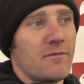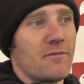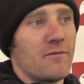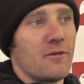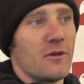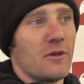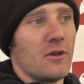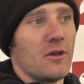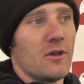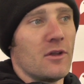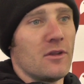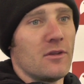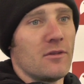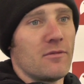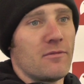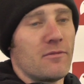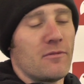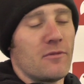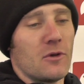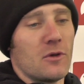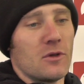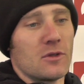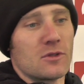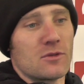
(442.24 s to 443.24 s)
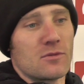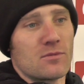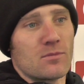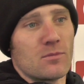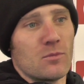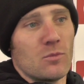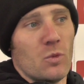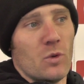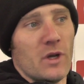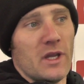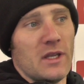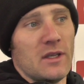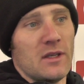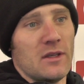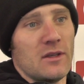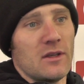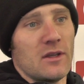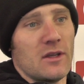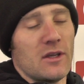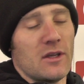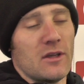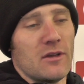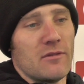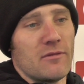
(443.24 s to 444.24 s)
the first win
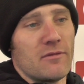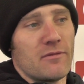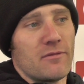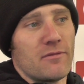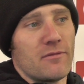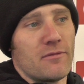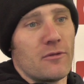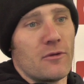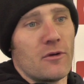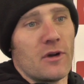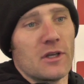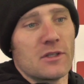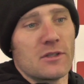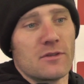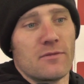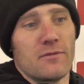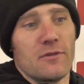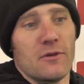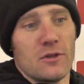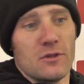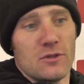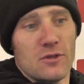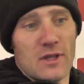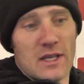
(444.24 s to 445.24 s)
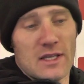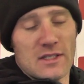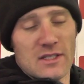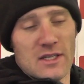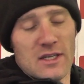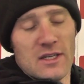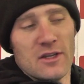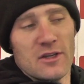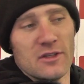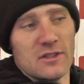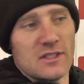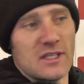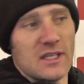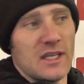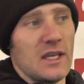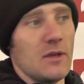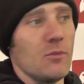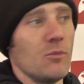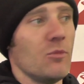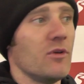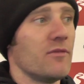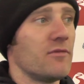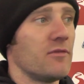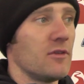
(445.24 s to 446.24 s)
for us for
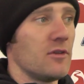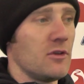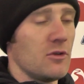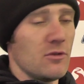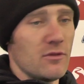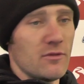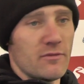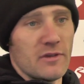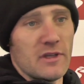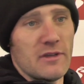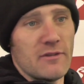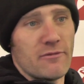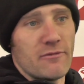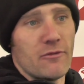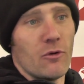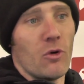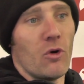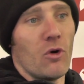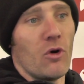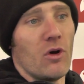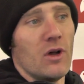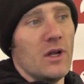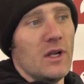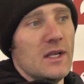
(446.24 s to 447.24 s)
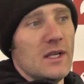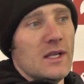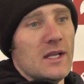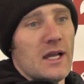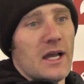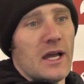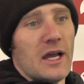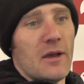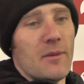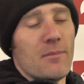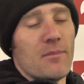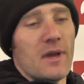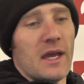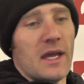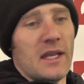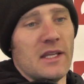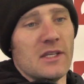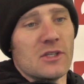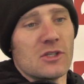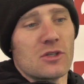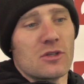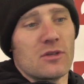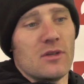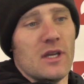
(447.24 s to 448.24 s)
2019 with the new V4, and
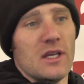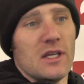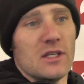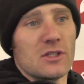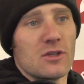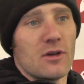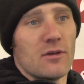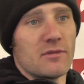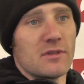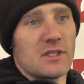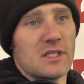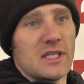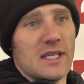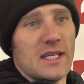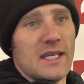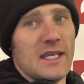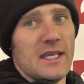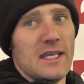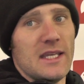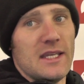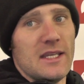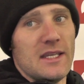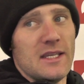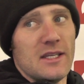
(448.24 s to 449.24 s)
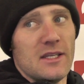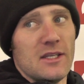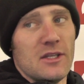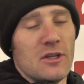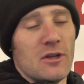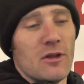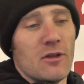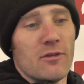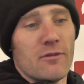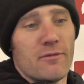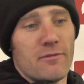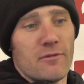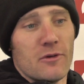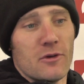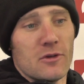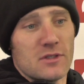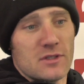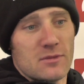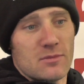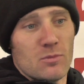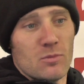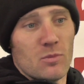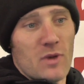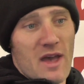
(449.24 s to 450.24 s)
it's obviously the
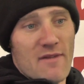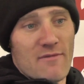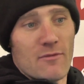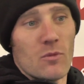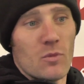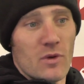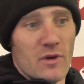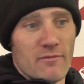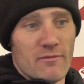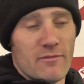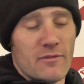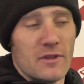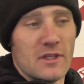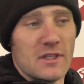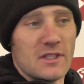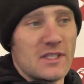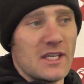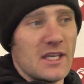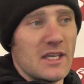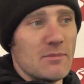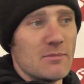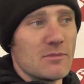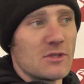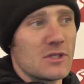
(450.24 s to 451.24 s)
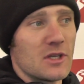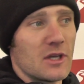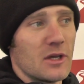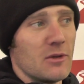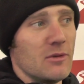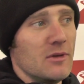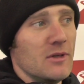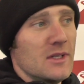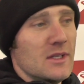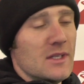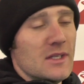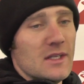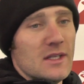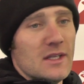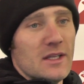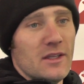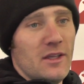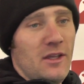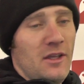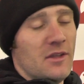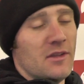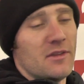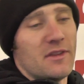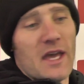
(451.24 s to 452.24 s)
first ever win for the team. So
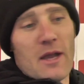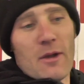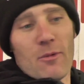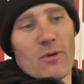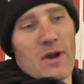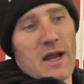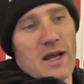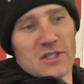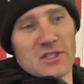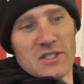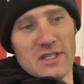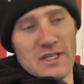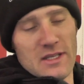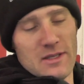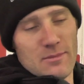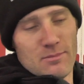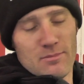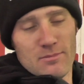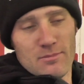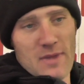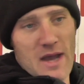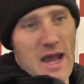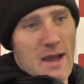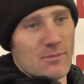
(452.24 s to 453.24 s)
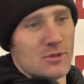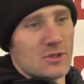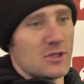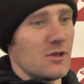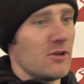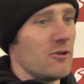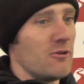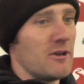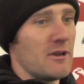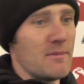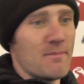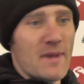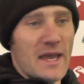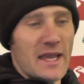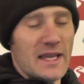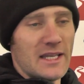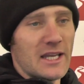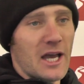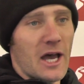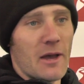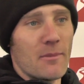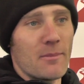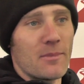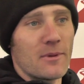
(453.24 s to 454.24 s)
they were actually absolutely
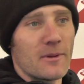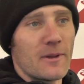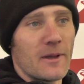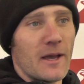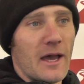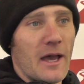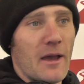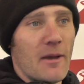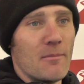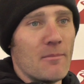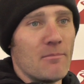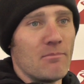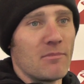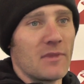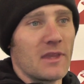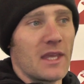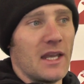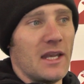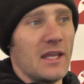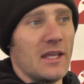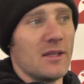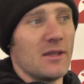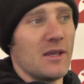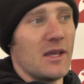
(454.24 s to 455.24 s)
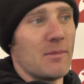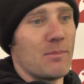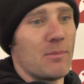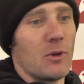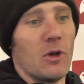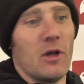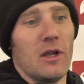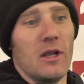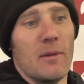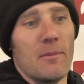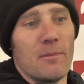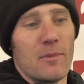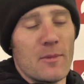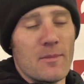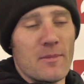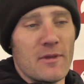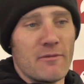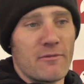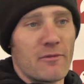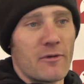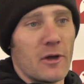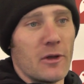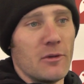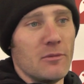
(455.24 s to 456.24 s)
made up, and it put a lump in my
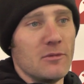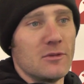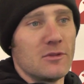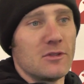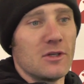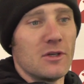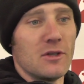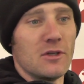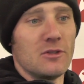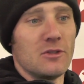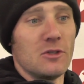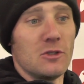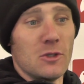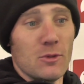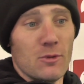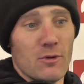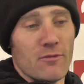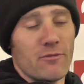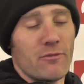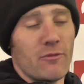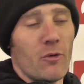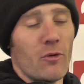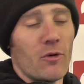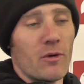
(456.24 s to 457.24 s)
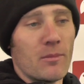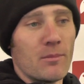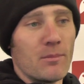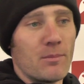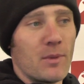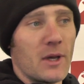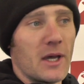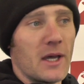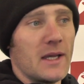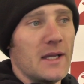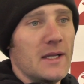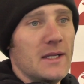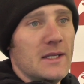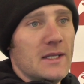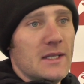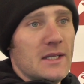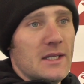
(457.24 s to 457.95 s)
throat to do it for them. But